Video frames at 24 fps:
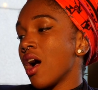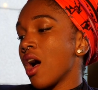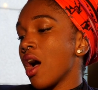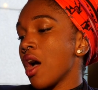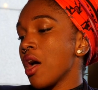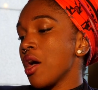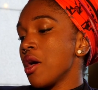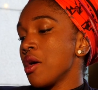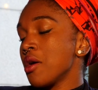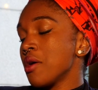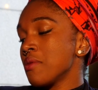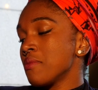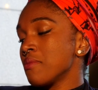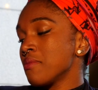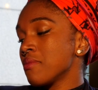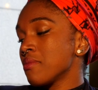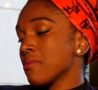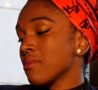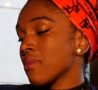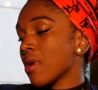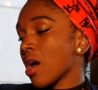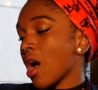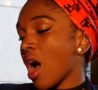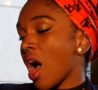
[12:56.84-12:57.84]

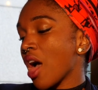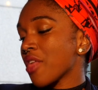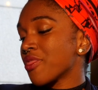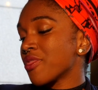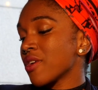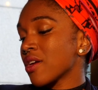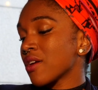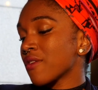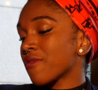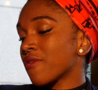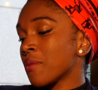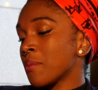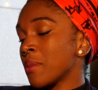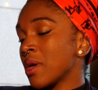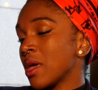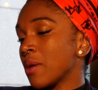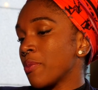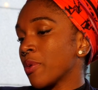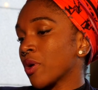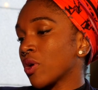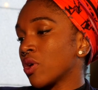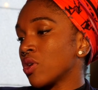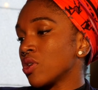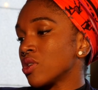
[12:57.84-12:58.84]
I think for me,
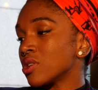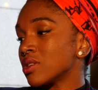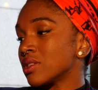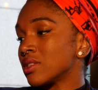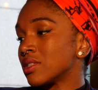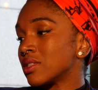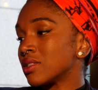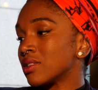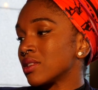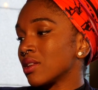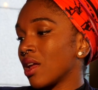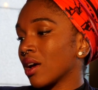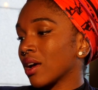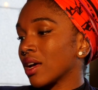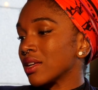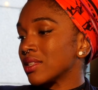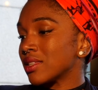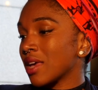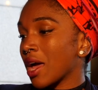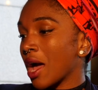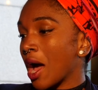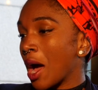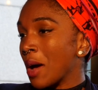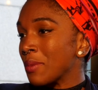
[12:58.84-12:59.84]
because, like I
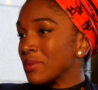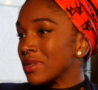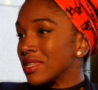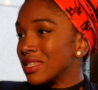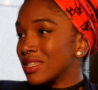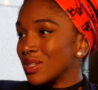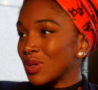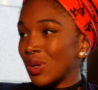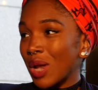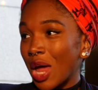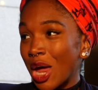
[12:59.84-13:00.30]
say, I'm still